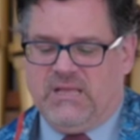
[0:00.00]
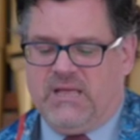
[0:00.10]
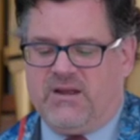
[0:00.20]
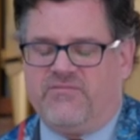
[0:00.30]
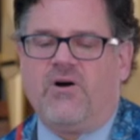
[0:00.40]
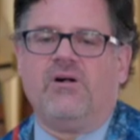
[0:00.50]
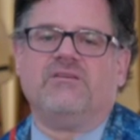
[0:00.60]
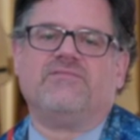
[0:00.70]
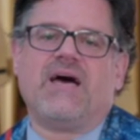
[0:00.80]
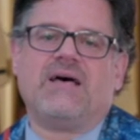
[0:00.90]
And if all
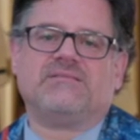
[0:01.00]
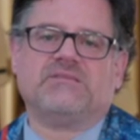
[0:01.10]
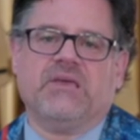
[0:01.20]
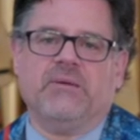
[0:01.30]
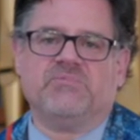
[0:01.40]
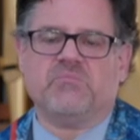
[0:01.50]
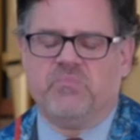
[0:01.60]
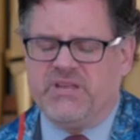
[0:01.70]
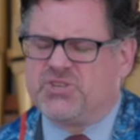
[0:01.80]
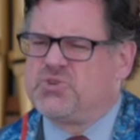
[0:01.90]
of that seems a
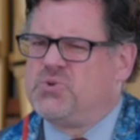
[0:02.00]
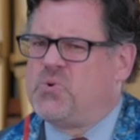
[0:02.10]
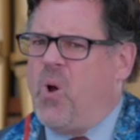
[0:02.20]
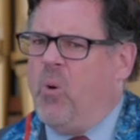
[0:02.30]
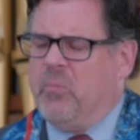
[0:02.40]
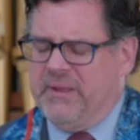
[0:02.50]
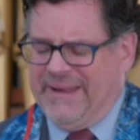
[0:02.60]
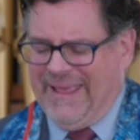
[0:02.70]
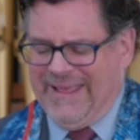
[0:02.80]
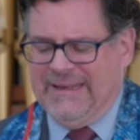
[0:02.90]
bit too
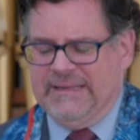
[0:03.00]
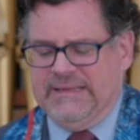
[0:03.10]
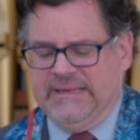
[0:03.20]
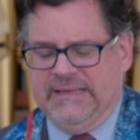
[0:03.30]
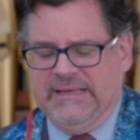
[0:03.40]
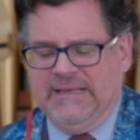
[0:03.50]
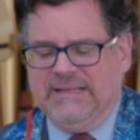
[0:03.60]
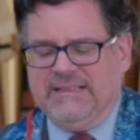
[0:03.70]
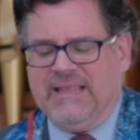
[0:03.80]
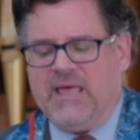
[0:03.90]
open-ended,
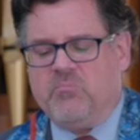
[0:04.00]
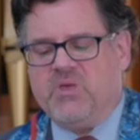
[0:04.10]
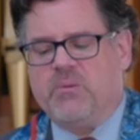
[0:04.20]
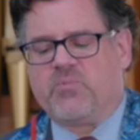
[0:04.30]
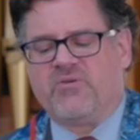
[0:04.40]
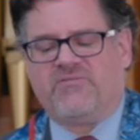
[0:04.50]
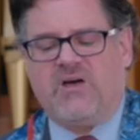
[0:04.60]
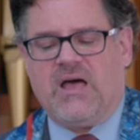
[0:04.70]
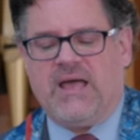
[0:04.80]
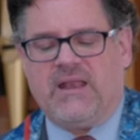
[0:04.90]
let me
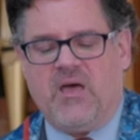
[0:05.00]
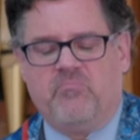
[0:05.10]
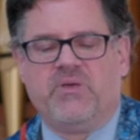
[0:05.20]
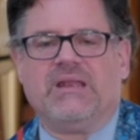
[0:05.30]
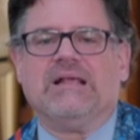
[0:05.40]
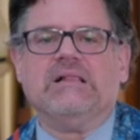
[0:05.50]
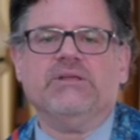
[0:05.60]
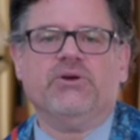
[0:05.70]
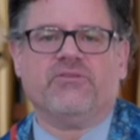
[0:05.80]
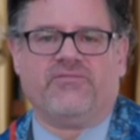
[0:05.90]
provide a bit
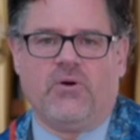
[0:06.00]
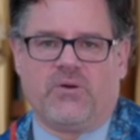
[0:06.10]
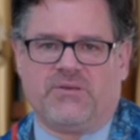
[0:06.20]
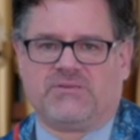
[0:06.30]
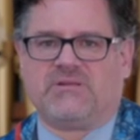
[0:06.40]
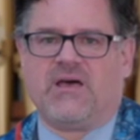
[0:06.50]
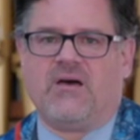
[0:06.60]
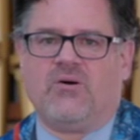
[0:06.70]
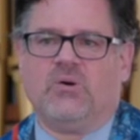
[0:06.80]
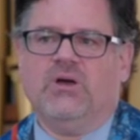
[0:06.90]
clearer focus
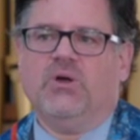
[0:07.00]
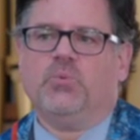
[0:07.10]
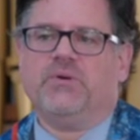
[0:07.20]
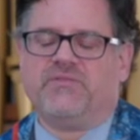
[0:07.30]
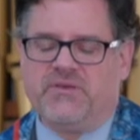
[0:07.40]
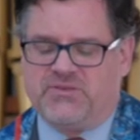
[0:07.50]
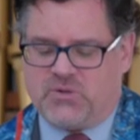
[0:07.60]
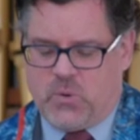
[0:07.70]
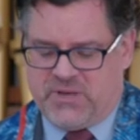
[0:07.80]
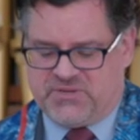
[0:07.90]
now with these
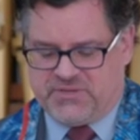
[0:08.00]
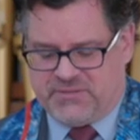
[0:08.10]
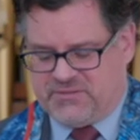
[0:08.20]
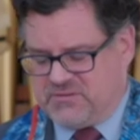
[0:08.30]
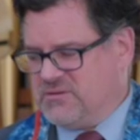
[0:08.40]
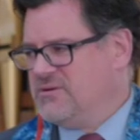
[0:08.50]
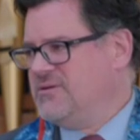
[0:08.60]
questions,